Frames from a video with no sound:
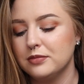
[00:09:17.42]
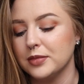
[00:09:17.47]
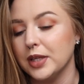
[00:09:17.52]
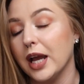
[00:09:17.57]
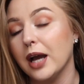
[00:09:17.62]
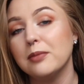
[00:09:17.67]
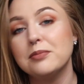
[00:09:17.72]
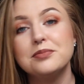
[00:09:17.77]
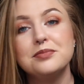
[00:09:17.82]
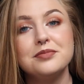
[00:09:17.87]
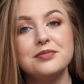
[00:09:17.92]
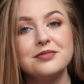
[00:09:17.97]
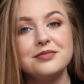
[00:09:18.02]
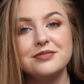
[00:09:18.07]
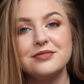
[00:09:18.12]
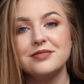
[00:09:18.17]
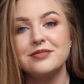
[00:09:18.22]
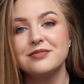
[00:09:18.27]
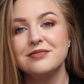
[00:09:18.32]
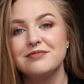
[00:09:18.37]
Yeah.
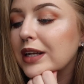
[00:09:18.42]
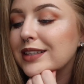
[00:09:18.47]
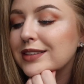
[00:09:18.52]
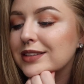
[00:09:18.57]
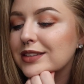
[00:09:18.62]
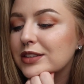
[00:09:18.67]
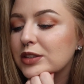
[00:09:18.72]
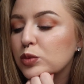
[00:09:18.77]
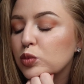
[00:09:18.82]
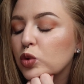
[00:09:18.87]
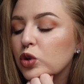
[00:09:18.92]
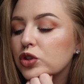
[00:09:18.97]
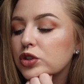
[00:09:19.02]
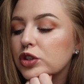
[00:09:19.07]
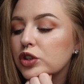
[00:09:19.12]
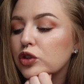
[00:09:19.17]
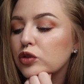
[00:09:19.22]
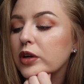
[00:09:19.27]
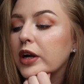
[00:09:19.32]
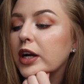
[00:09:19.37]
Nicest and worst
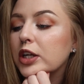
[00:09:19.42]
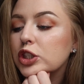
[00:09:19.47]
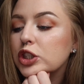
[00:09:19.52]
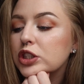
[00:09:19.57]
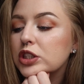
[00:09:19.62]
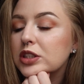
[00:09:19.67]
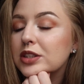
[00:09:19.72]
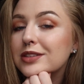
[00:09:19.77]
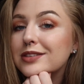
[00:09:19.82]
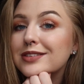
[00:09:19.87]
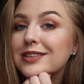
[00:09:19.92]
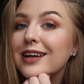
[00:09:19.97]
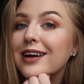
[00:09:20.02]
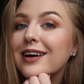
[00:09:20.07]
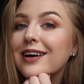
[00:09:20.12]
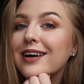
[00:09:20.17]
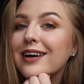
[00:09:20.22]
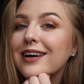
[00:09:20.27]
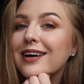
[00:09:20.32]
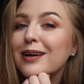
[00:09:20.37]
interactions.
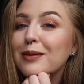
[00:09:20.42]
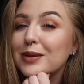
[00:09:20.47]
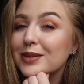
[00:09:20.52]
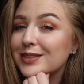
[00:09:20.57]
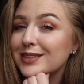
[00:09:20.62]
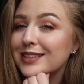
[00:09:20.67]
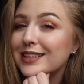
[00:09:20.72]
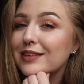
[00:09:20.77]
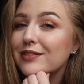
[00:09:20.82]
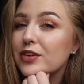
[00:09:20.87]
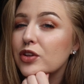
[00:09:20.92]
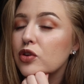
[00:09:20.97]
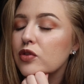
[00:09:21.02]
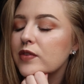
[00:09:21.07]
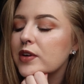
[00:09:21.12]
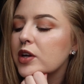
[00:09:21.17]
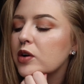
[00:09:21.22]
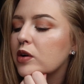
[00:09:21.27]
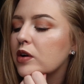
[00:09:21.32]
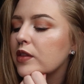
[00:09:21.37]
I'm also gonna have another
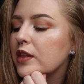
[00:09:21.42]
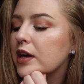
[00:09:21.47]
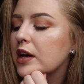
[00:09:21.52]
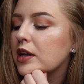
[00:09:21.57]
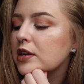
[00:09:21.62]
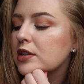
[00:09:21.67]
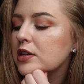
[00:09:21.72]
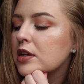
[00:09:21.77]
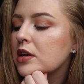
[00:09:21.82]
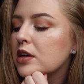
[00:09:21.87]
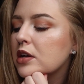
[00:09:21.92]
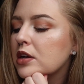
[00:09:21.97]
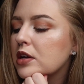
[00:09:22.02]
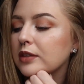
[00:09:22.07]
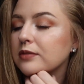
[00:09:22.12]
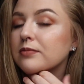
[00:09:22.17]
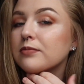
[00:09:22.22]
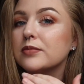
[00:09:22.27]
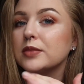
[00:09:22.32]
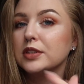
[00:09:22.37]
video on that.
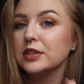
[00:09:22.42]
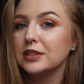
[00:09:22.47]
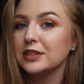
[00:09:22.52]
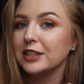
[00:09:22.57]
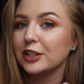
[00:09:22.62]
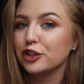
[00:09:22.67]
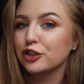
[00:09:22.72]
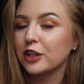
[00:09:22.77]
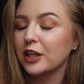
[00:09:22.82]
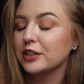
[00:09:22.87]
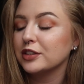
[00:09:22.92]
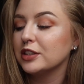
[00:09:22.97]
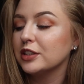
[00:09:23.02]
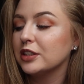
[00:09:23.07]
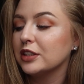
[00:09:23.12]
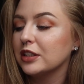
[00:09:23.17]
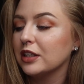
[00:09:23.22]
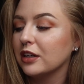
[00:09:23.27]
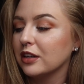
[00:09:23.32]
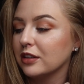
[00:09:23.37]
This is essentially
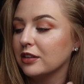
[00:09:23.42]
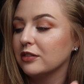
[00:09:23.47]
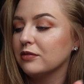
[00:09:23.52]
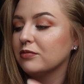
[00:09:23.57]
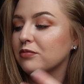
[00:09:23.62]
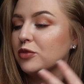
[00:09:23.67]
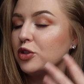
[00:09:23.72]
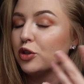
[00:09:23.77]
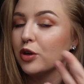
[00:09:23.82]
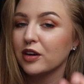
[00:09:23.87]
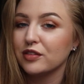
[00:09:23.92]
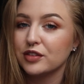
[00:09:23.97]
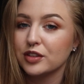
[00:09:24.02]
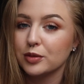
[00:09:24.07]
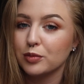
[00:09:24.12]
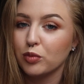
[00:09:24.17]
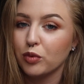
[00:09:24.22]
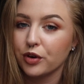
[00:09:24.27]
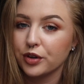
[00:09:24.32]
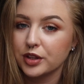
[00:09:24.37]
asking, do you have
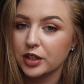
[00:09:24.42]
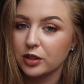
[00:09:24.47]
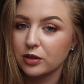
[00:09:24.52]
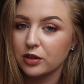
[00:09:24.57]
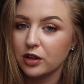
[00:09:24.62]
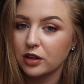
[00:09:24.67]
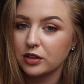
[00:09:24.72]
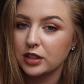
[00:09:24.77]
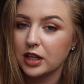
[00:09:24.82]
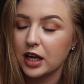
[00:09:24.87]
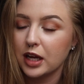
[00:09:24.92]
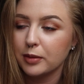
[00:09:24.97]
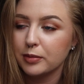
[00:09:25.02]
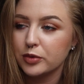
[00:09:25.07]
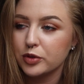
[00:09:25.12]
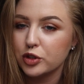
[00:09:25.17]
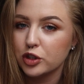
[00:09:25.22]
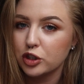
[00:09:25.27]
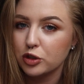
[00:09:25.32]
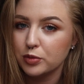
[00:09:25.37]
to work there a long
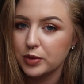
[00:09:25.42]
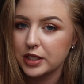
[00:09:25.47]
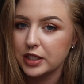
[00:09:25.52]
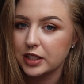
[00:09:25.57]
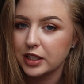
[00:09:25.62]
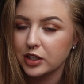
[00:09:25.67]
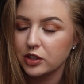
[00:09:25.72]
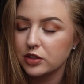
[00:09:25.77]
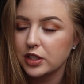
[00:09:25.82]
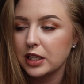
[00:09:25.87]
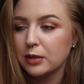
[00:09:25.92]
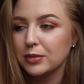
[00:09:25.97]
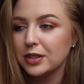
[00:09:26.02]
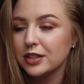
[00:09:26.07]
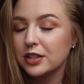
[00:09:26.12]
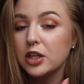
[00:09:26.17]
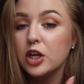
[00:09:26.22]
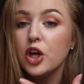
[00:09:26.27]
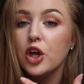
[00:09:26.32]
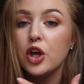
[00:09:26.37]
time to be in
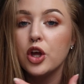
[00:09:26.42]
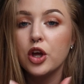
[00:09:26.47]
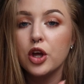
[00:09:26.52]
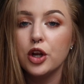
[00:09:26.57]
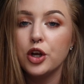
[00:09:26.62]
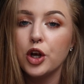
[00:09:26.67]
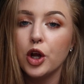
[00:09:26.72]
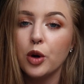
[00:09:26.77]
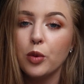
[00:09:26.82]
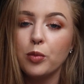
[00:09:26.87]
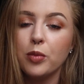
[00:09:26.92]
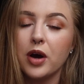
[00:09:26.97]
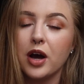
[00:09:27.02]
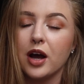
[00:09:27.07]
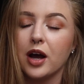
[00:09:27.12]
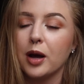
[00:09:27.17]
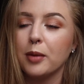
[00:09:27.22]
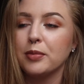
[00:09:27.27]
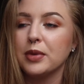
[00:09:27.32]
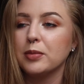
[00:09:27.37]
entertainment? Nope.
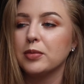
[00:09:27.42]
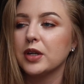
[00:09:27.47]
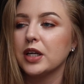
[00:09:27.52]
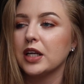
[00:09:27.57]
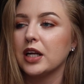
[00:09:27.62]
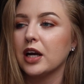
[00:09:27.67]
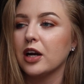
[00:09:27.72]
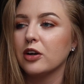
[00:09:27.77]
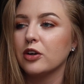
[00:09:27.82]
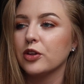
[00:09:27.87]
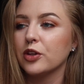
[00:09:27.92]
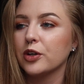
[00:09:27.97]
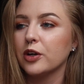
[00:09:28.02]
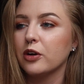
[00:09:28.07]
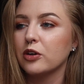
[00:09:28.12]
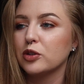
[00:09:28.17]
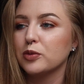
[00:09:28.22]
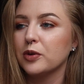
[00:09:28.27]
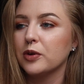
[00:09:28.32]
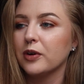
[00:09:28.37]
People get hired on the
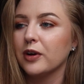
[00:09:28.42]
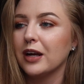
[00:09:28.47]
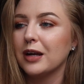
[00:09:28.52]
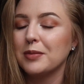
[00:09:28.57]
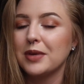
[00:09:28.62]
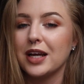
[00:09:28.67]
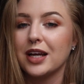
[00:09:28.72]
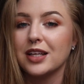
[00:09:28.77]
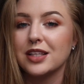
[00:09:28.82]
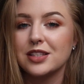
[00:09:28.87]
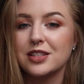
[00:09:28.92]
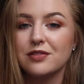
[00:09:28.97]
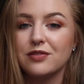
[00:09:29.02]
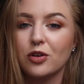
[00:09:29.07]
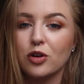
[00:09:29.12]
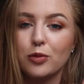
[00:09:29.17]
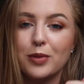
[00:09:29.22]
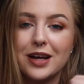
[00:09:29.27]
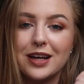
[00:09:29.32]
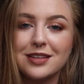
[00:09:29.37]
college program as
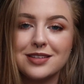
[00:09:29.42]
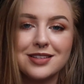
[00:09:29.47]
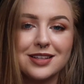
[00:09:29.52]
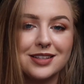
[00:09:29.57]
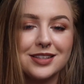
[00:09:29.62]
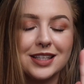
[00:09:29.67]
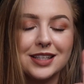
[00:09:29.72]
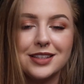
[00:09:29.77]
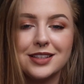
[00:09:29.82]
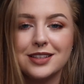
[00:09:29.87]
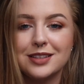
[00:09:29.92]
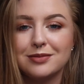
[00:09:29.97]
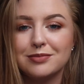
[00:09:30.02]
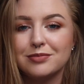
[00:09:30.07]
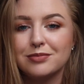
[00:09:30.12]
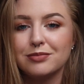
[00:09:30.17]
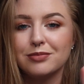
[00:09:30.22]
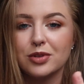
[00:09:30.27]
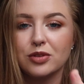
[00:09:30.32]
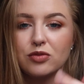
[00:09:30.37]
PhotoPass, attendant,
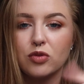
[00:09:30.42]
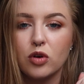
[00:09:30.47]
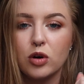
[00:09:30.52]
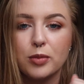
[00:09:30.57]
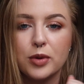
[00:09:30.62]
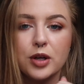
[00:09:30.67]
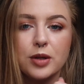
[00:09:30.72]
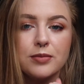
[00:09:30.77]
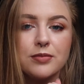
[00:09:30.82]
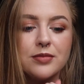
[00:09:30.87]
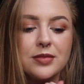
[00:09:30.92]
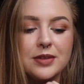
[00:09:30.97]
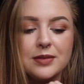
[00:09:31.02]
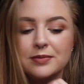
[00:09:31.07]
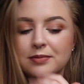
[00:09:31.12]
performer,